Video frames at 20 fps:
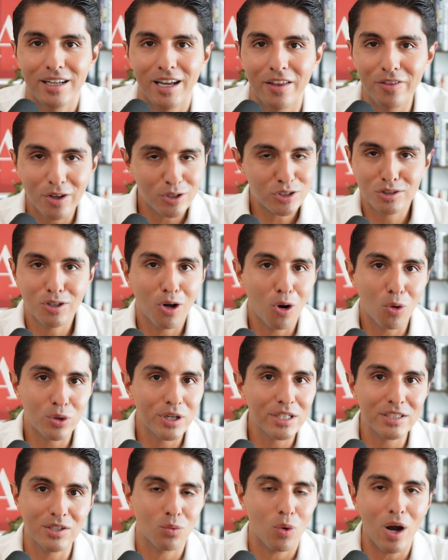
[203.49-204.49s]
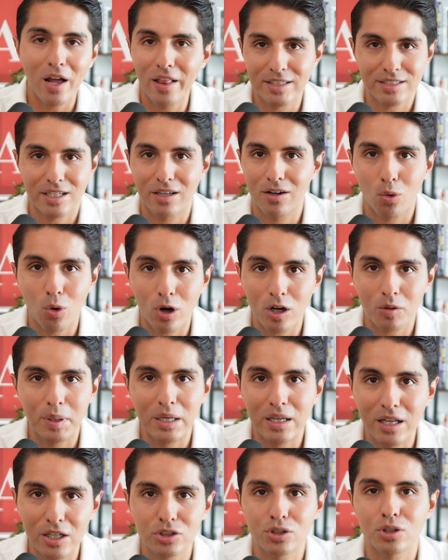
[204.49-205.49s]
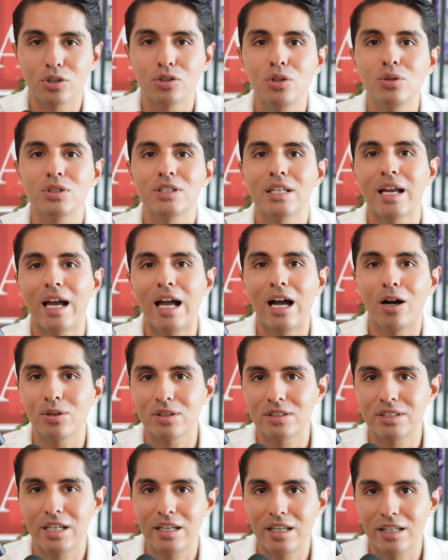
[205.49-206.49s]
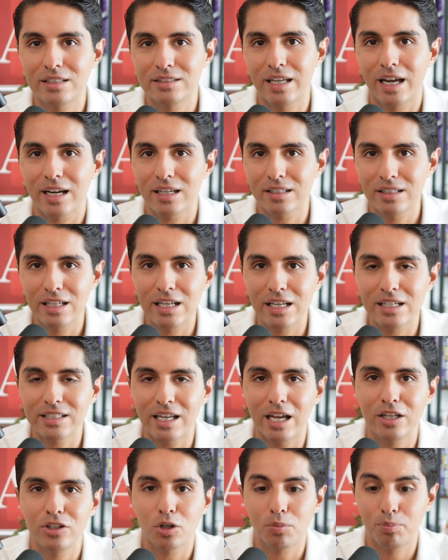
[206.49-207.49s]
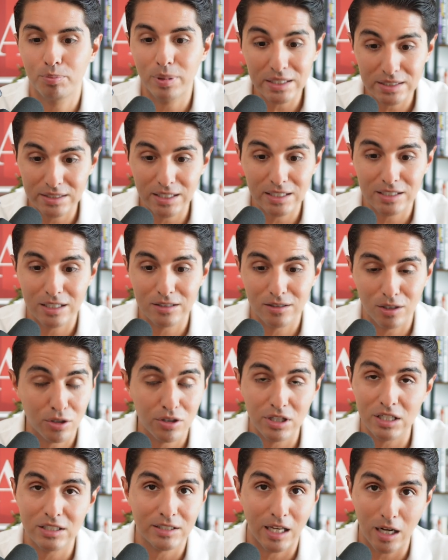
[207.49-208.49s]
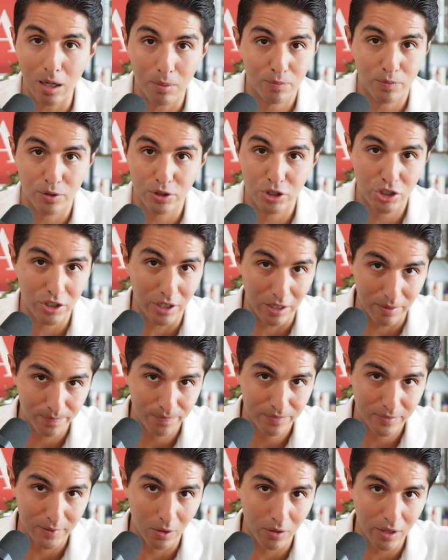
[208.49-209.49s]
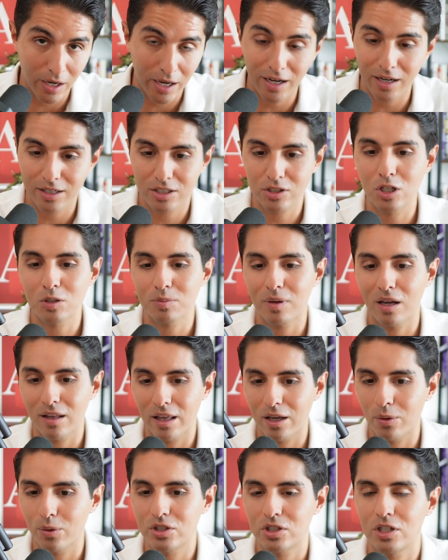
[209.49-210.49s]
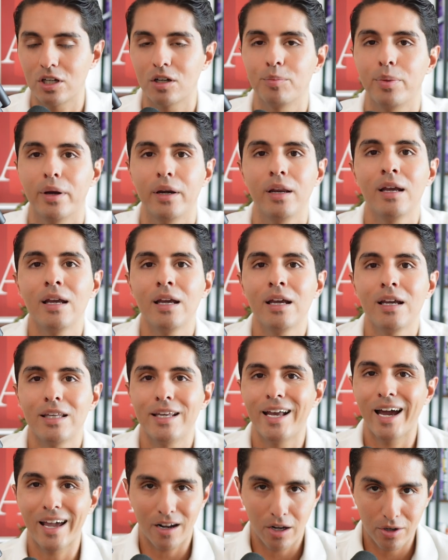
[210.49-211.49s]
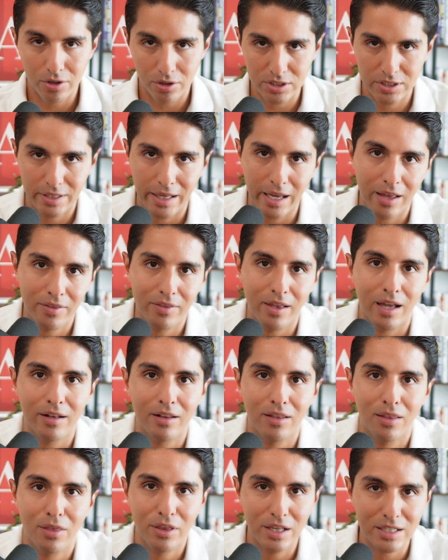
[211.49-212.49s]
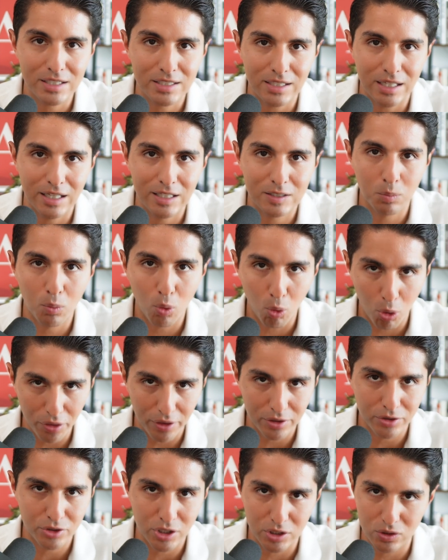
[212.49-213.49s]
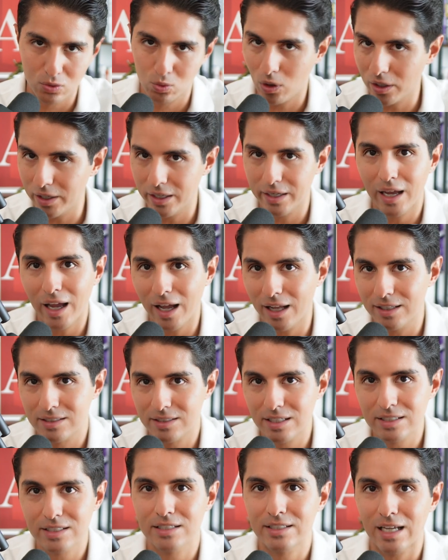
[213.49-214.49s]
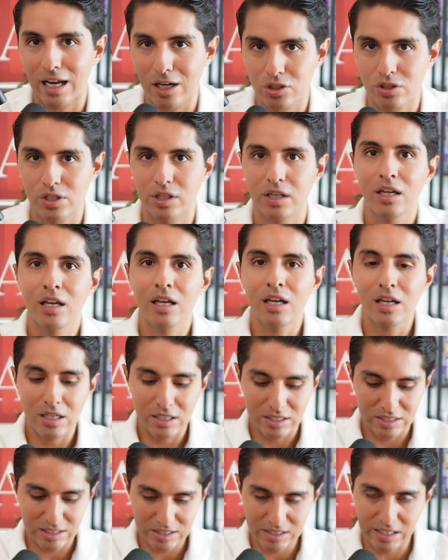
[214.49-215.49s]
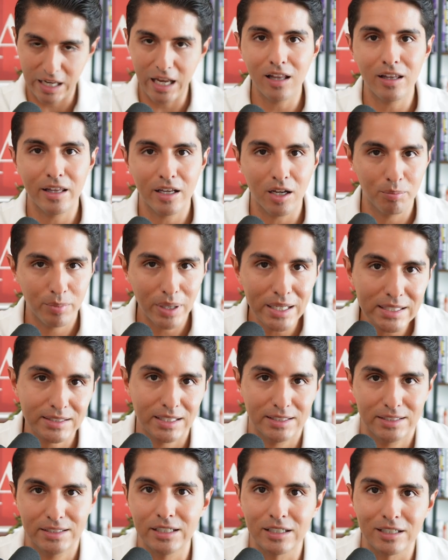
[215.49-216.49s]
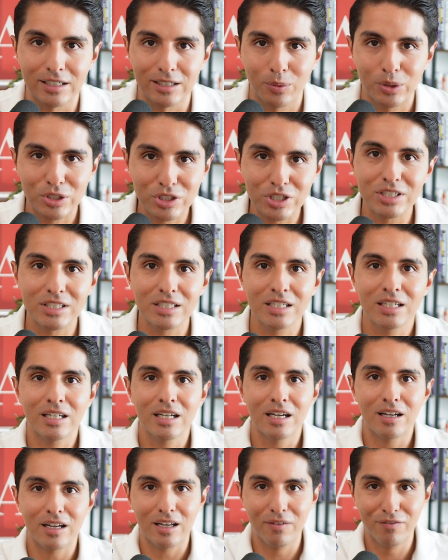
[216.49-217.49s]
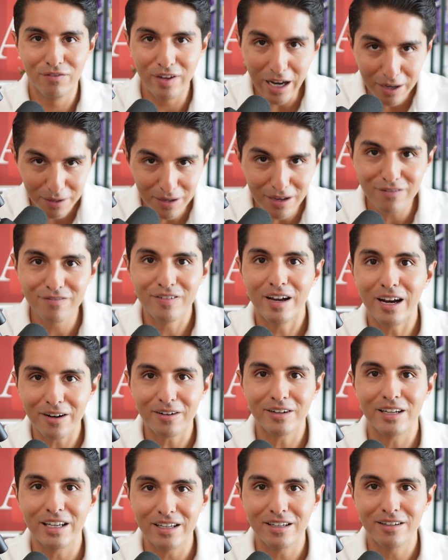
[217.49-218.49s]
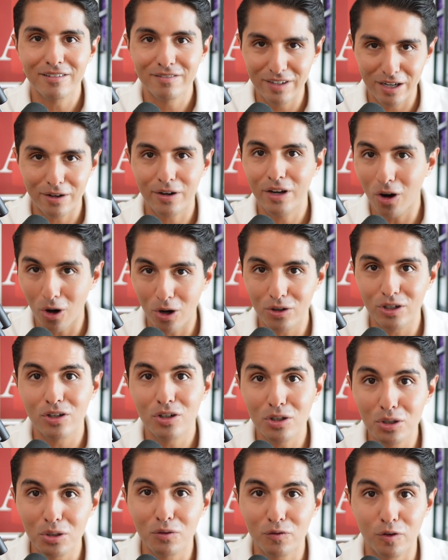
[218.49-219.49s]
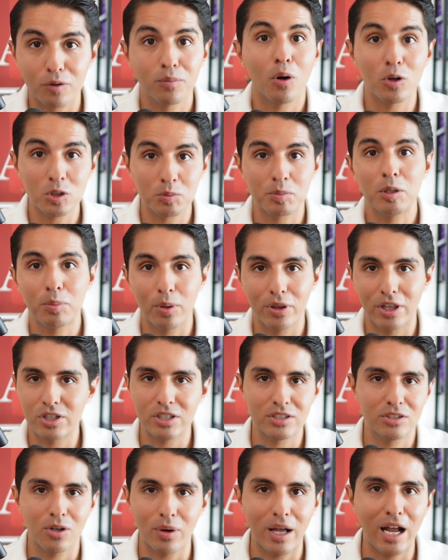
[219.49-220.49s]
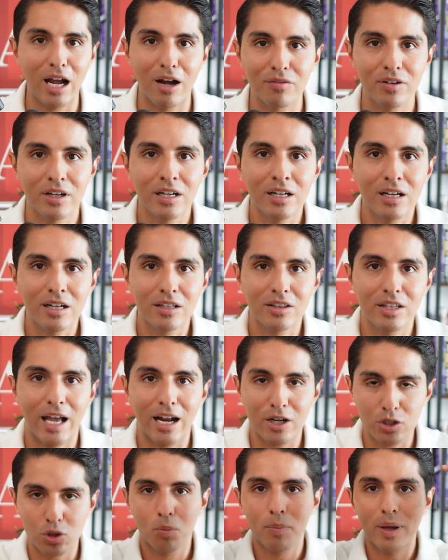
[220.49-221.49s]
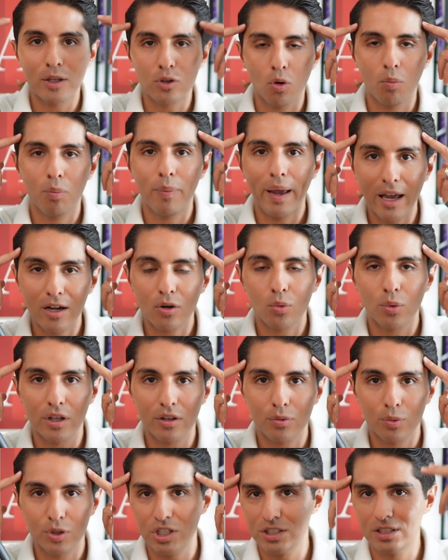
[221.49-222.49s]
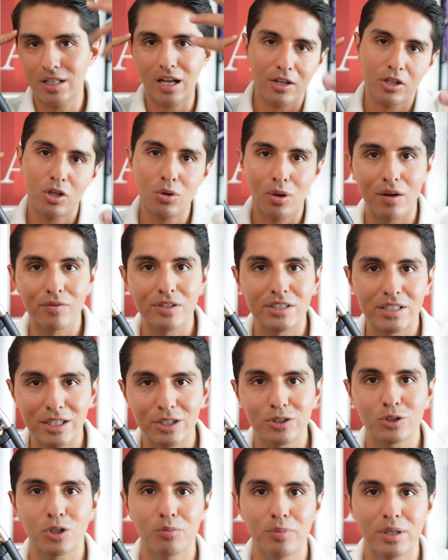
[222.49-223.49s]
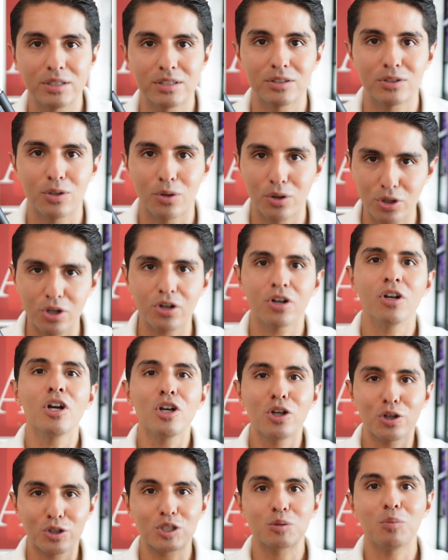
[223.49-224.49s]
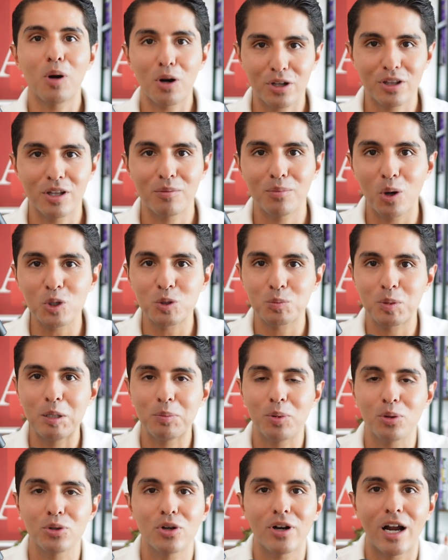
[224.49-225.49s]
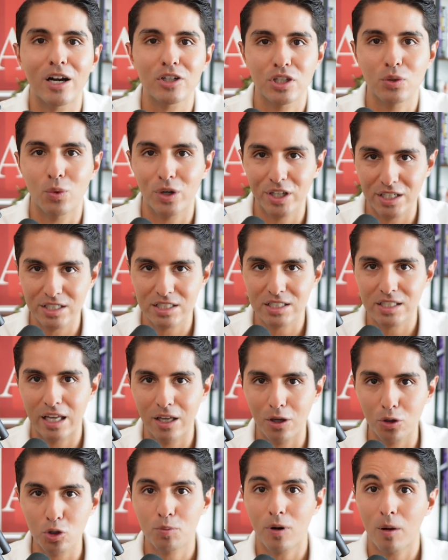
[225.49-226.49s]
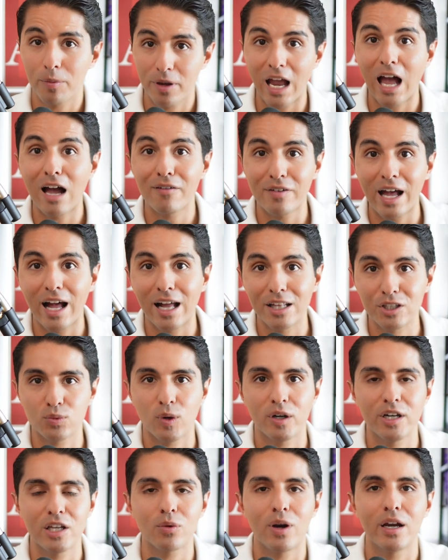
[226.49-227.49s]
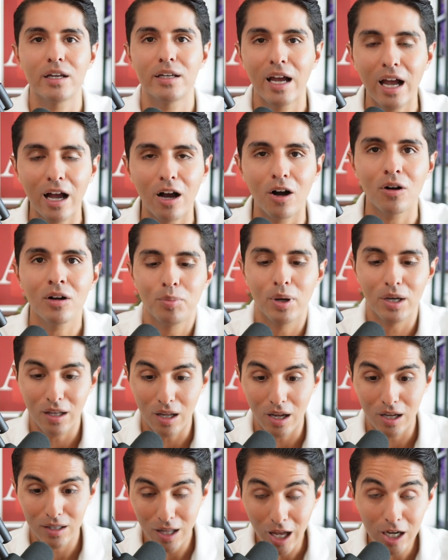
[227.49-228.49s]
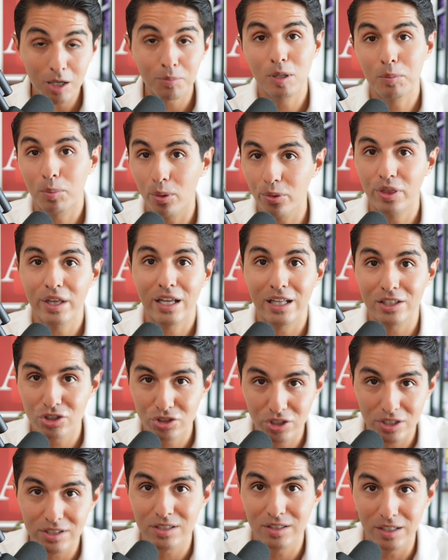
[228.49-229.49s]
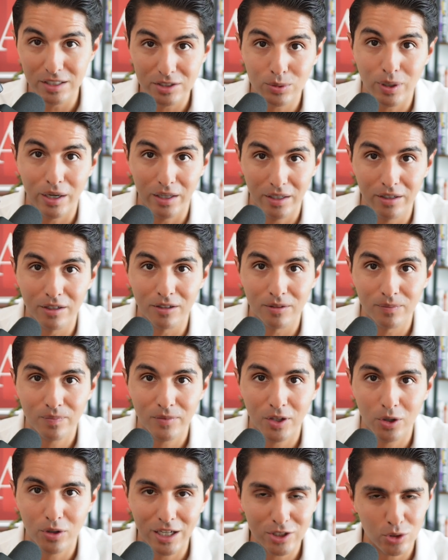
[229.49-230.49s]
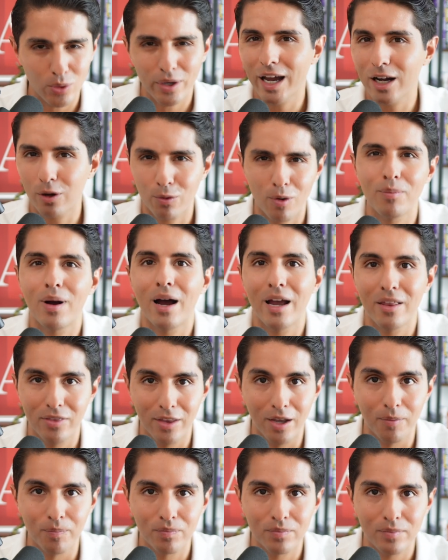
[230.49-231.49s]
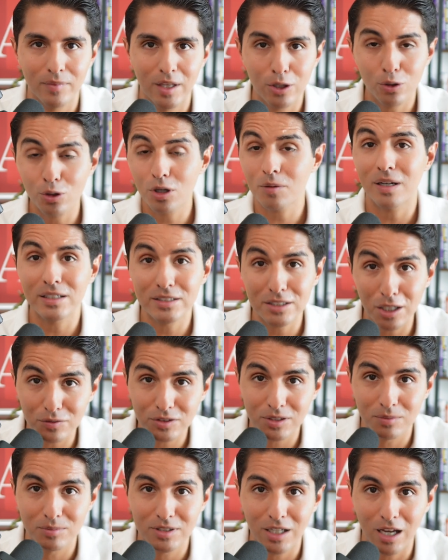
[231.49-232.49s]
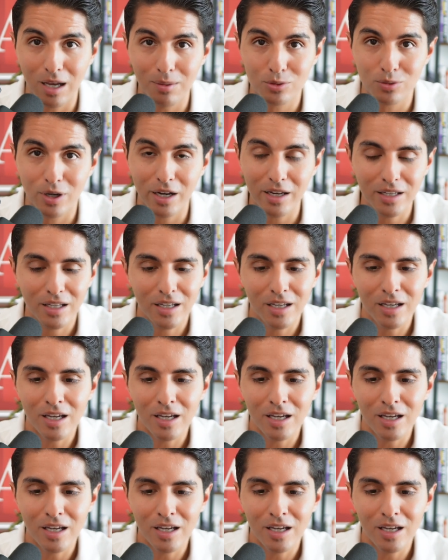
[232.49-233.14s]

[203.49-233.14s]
And there's no reason why that's gonna work because you're using outdated techniques and your business is literally set up for shit, okay? And excuse my language here, but you gotta understand that this is more than just running ads. This is actually scaling a business here, which is very, very, very hard to do for most people that just don't have the actual mental bandwidth, which is not you, obviously, because you're a business owner. You're smarter than most people. You're actually wanting to scale. You probably have ads running right now, but a lot of people think it's just this right here. Okay, so I got to remind them, including myself sometimes, right?